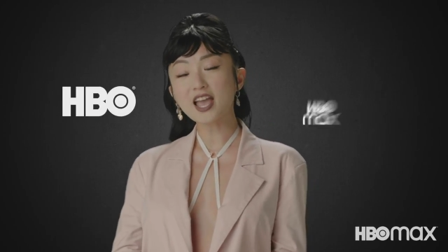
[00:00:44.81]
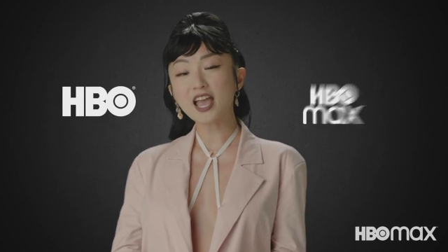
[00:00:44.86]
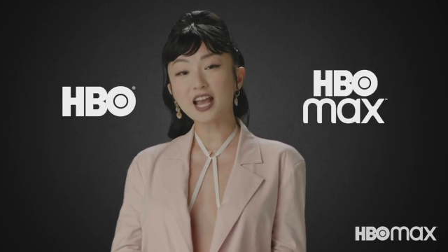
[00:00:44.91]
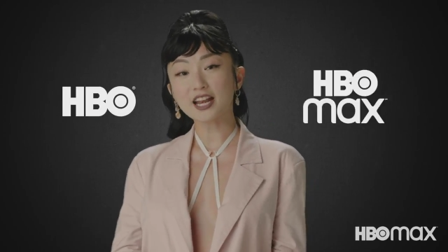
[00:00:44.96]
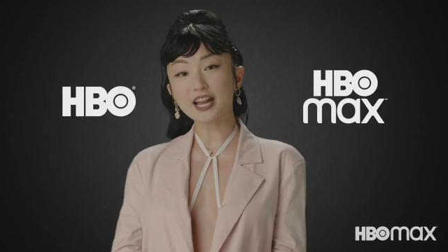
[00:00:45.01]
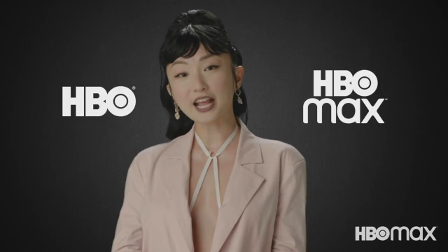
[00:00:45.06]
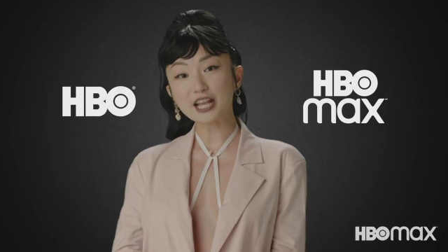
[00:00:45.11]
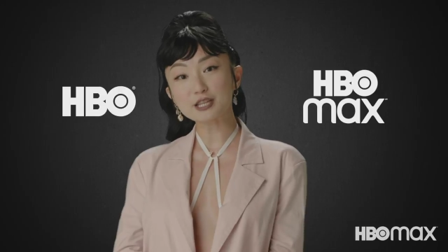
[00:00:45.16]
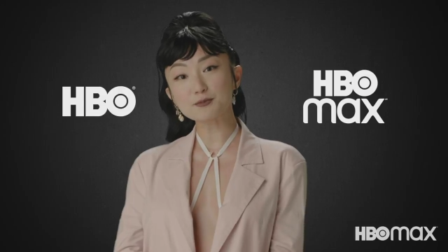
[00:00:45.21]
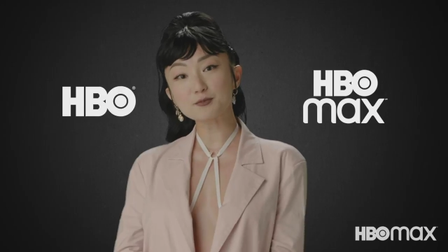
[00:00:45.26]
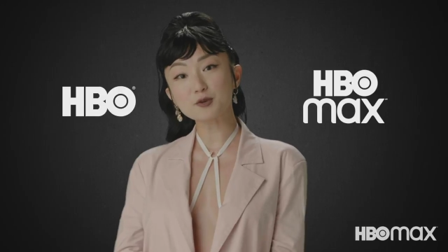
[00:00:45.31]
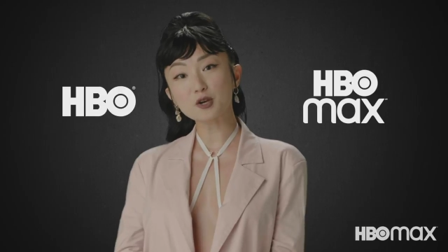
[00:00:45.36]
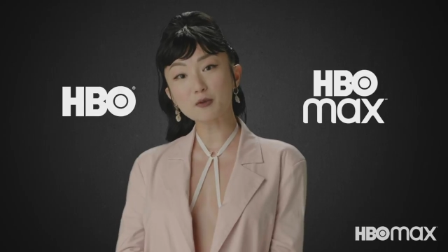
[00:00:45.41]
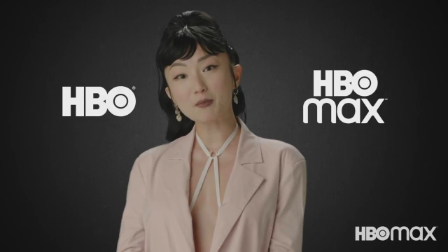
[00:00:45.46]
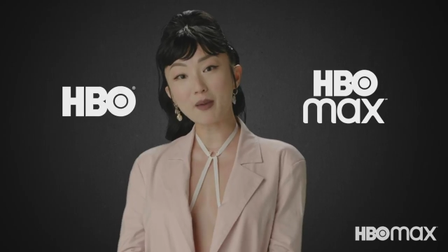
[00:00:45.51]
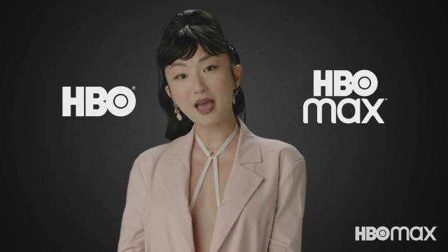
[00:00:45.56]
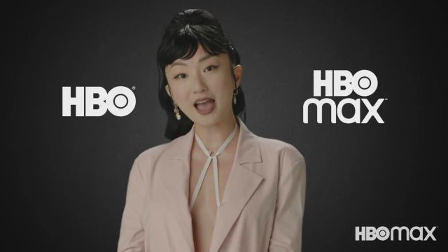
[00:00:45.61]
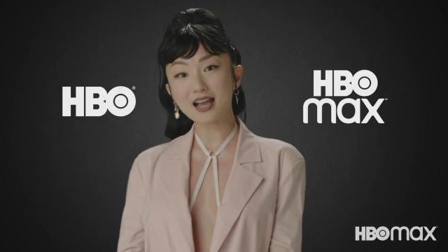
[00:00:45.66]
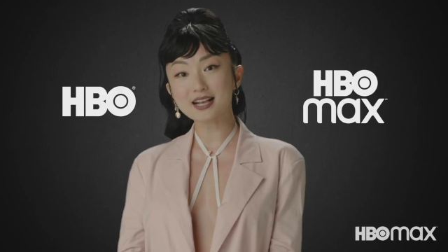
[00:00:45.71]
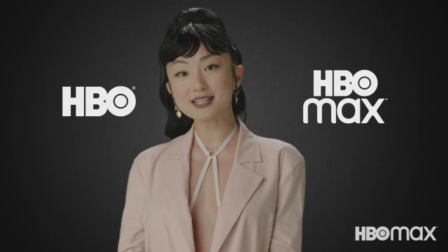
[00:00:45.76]
and HBO
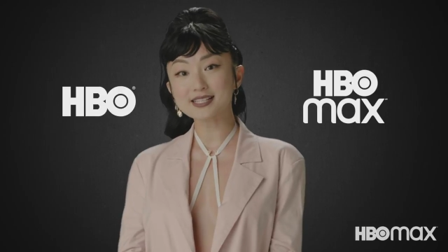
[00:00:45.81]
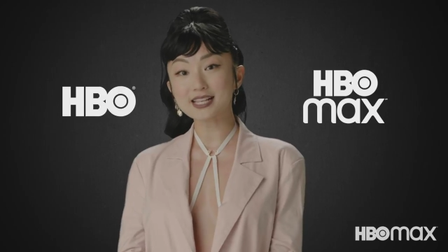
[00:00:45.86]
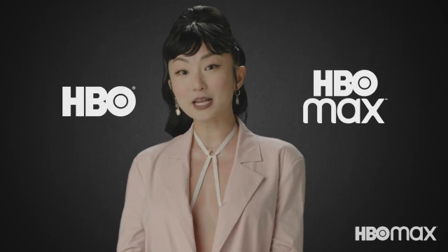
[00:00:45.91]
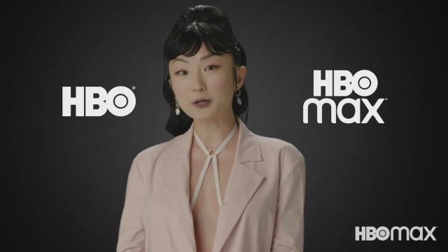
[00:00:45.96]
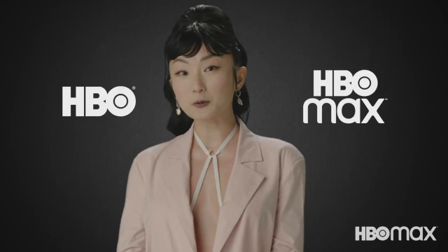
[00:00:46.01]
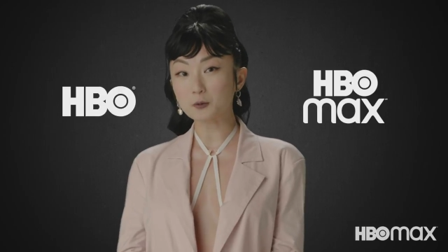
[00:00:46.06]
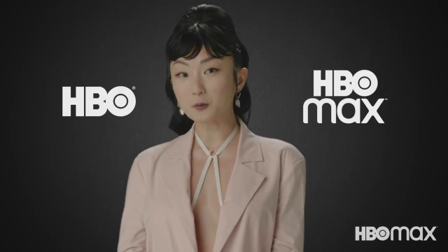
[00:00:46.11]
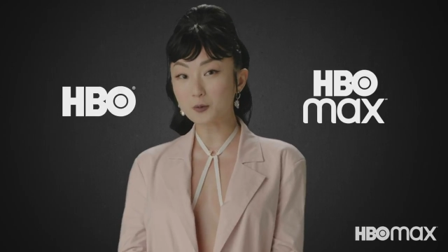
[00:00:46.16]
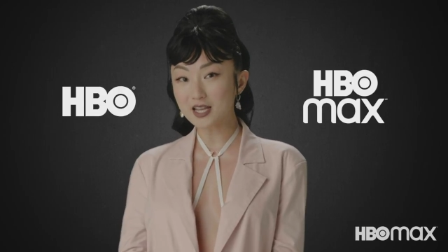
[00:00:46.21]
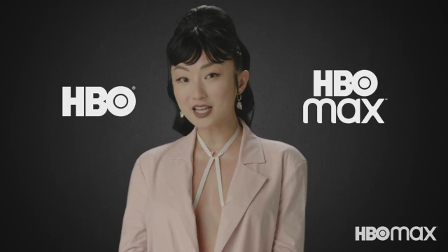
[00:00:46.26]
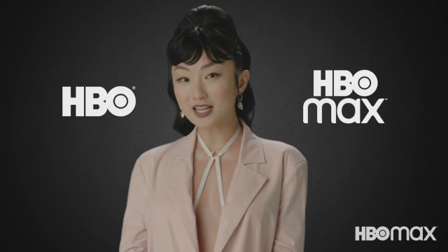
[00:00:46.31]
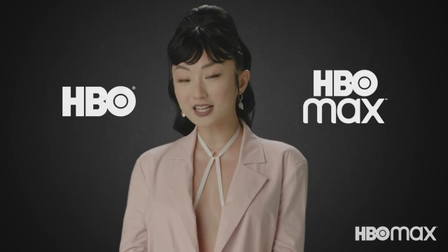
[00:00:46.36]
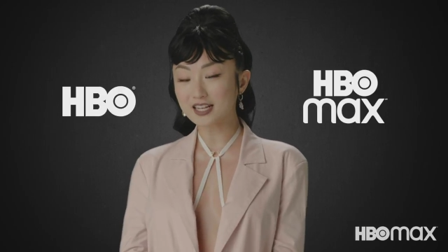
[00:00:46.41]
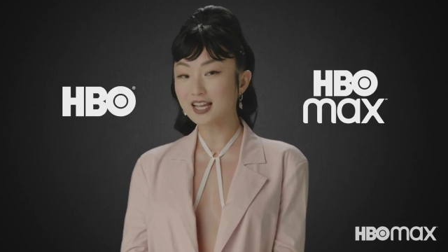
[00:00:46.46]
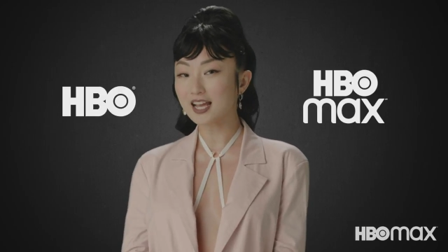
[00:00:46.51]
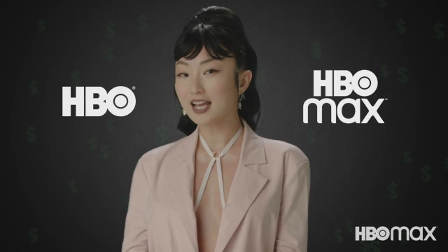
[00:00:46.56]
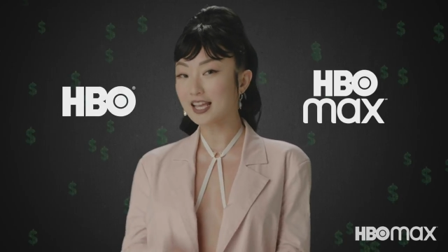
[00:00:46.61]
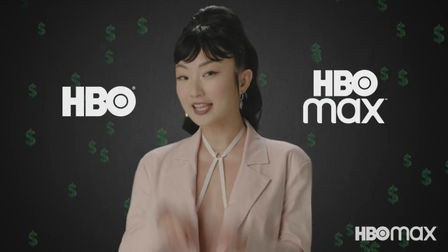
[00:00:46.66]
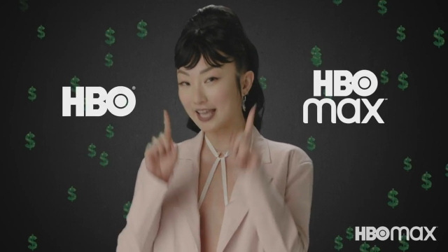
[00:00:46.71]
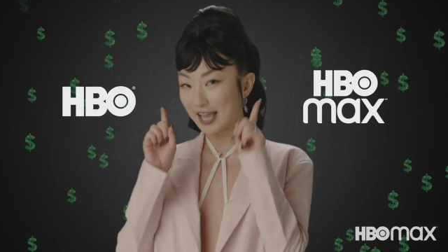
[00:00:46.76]
Max and win
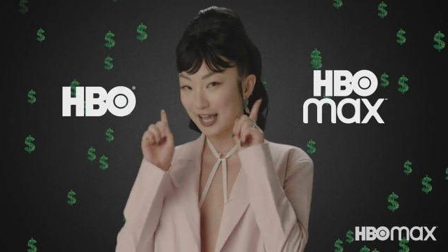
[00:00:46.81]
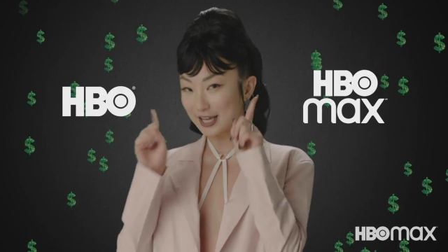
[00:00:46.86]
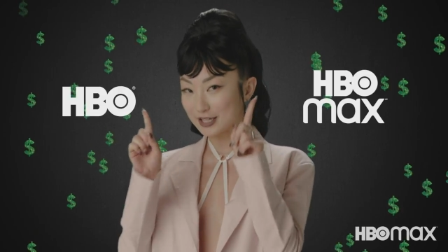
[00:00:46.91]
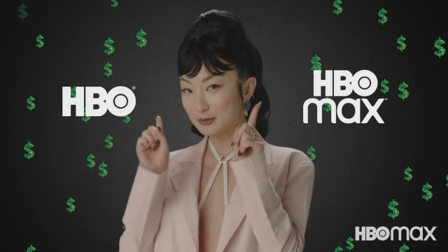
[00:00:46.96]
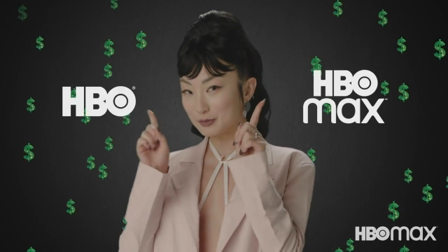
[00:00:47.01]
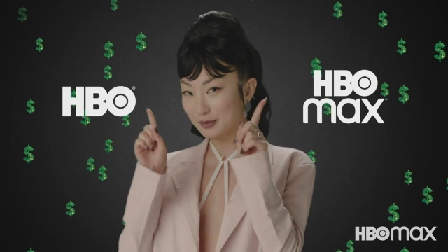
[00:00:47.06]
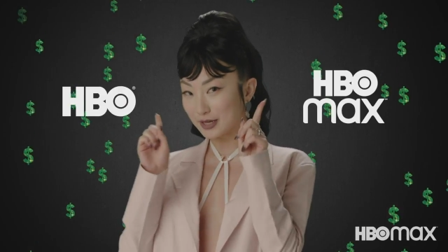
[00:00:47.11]
cash